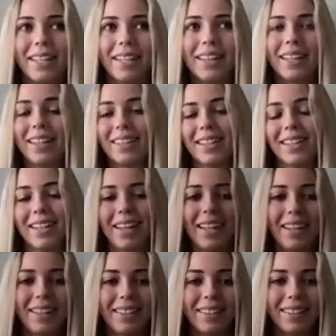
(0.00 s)
and then to the
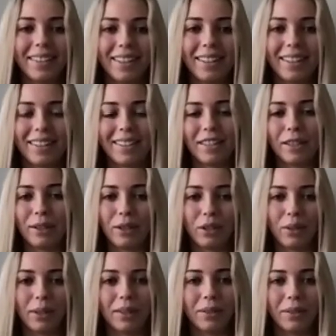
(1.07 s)
end, so you get to see it all the
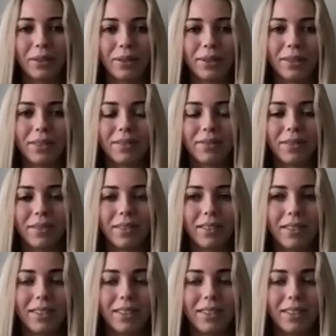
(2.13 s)
way through, which is fun.